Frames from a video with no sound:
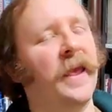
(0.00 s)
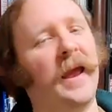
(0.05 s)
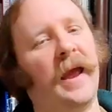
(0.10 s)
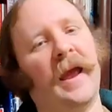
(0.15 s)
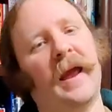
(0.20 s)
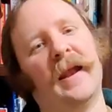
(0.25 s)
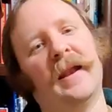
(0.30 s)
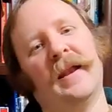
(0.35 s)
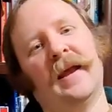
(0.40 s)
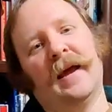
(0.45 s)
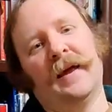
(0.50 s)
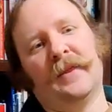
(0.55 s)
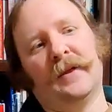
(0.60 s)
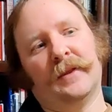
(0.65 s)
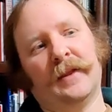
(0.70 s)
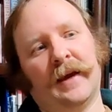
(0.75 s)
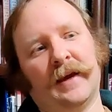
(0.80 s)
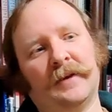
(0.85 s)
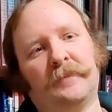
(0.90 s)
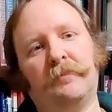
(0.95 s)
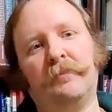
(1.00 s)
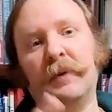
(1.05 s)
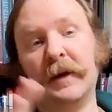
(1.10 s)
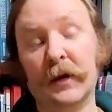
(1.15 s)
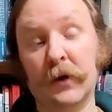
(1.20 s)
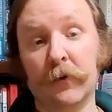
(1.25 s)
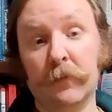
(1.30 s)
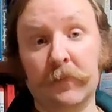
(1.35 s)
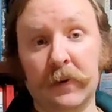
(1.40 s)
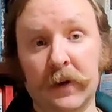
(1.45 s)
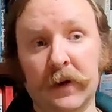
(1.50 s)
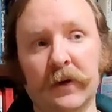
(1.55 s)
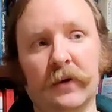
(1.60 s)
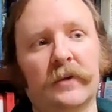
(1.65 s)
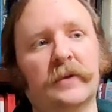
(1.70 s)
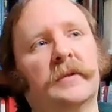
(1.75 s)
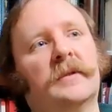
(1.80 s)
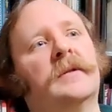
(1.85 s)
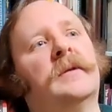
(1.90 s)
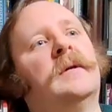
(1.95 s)
and and the like bigger
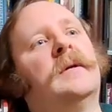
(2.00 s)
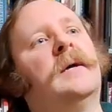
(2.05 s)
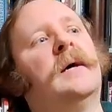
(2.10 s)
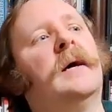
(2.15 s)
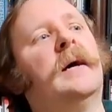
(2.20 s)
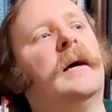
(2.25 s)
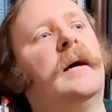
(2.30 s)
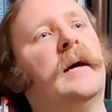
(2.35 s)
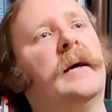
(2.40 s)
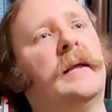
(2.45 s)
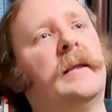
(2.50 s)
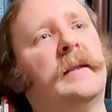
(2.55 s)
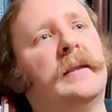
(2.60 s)
beers uh,